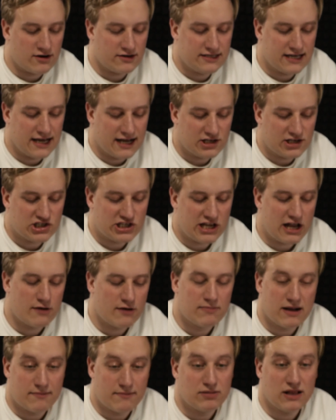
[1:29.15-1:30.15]
touchdown
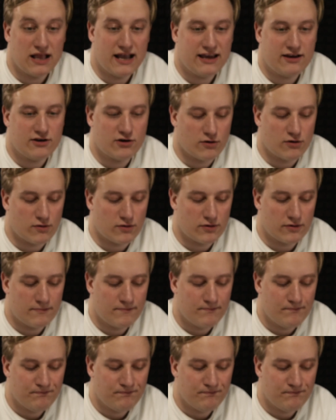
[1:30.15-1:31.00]
by Blake Corum.